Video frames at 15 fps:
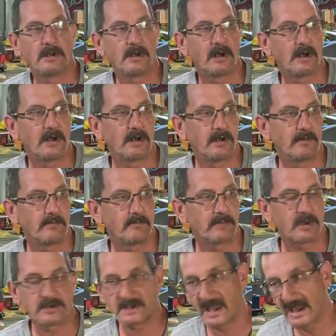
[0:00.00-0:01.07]
because
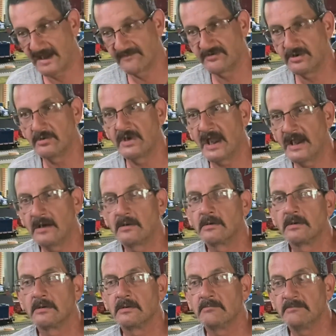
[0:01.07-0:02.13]
um, I have two now,
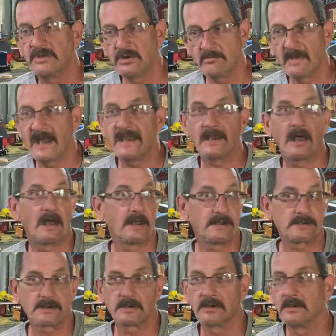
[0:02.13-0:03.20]
two main
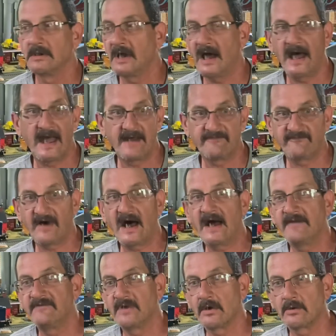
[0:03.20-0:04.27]
lines. I have
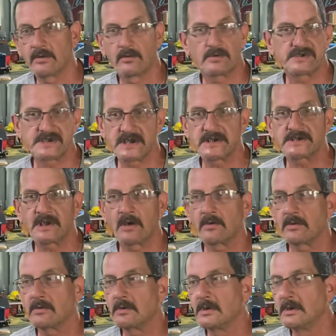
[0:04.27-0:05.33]
five total or six
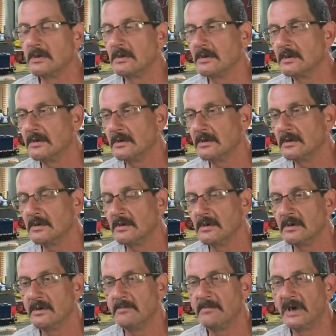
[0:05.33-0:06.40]
total,
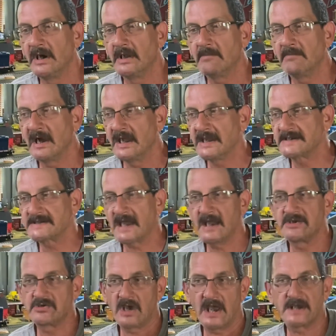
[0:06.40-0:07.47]
but my
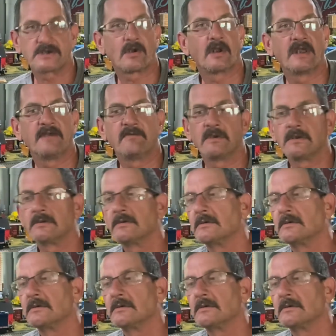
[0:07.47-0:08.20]
inside tracks are leaving.